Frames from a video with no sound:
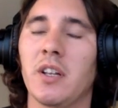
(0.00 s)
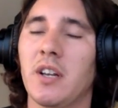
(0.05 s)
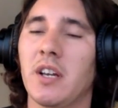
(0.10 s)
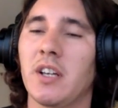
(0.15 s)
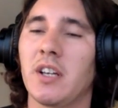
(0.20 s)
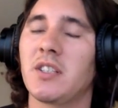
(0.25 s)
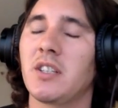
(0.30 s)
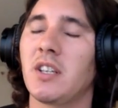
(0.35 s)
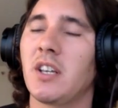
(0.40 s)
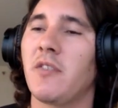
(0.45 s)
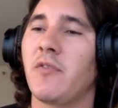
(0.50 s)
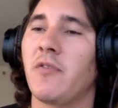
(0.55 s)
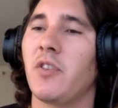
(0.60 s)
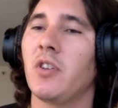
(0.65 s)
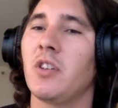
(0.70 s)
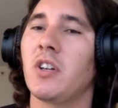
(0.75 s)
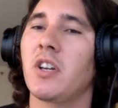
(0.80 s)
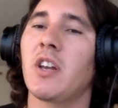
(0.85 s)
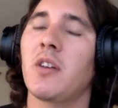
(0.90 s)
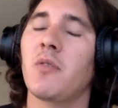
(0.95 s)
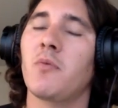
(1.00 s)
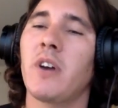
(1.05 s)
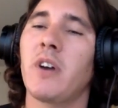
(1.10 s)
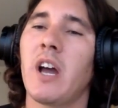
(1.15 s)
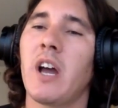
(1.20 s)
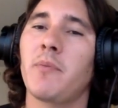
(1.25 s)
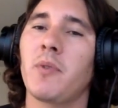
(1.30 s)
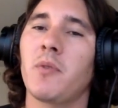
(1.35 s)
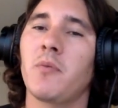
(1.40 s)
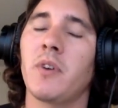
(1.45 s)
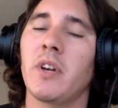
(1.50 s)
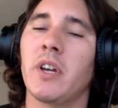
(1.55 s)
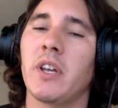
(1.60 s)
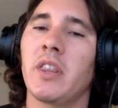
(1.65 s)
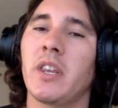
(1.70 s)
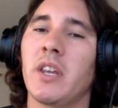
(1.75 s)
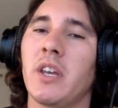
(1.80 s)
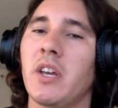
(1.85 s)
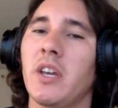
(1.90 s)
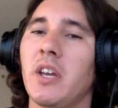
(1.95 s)
because if you look at what happened
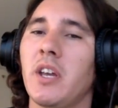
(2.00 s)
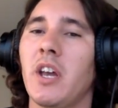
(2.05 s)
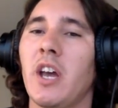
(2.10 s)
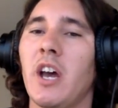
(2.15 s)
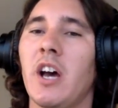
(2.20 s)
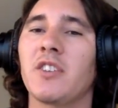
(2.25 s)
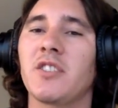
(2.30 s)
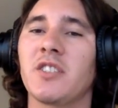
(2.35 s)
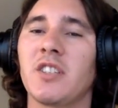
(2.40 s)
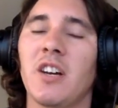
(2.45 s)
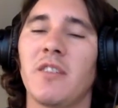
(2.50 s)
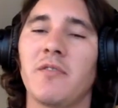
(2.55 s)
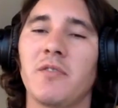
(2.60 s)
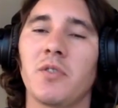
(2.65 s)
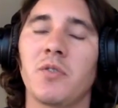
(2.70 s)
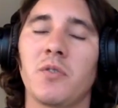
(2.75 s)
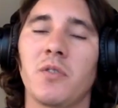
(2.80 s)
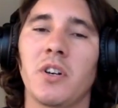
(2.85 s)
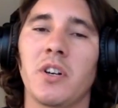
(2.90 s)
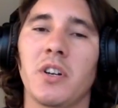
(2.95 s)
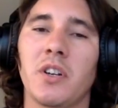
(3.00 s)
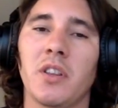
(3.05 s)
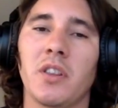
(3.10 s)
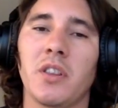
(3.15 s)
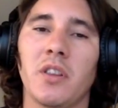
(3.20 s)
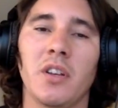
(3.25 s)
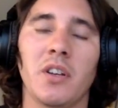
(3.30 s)
with El Salvador,